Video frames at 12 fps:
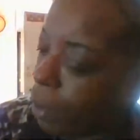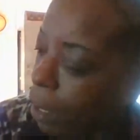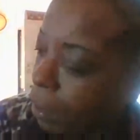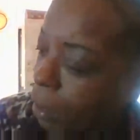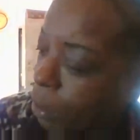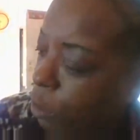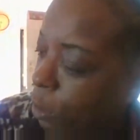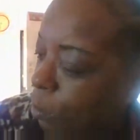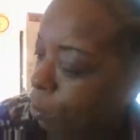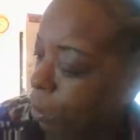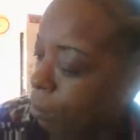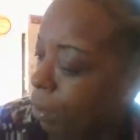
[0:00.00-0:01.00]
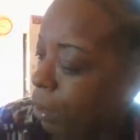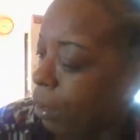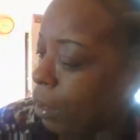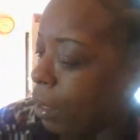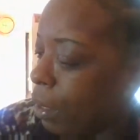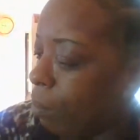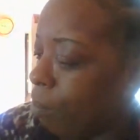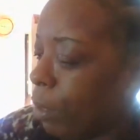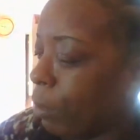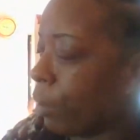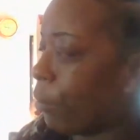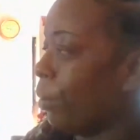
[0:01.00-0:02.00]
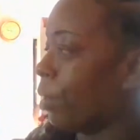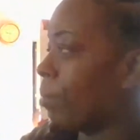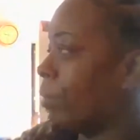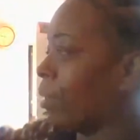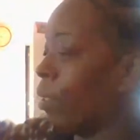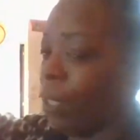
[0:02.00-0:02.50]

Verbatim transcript: got that cheeseburger money, honey, Merry Christmas.